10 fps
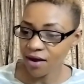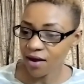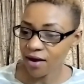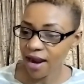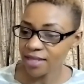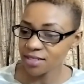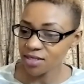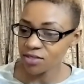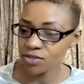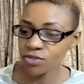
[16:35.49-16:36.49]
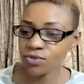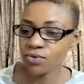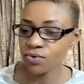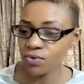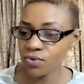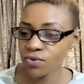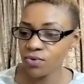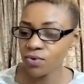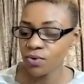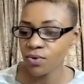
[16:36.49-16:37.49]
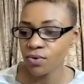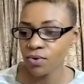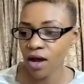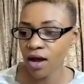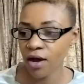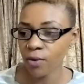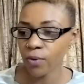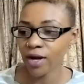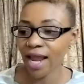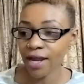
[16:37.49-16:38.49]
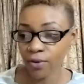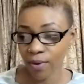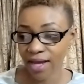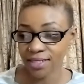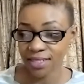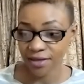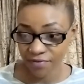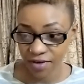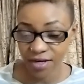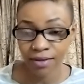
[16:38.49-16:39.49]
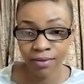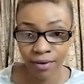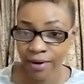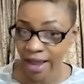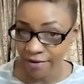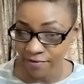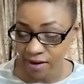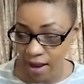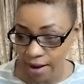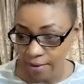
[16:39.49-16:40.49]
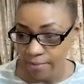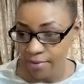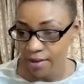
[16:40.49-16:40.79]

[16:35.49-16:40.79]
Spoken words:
are ancestors who were likewise gifted in their lifetime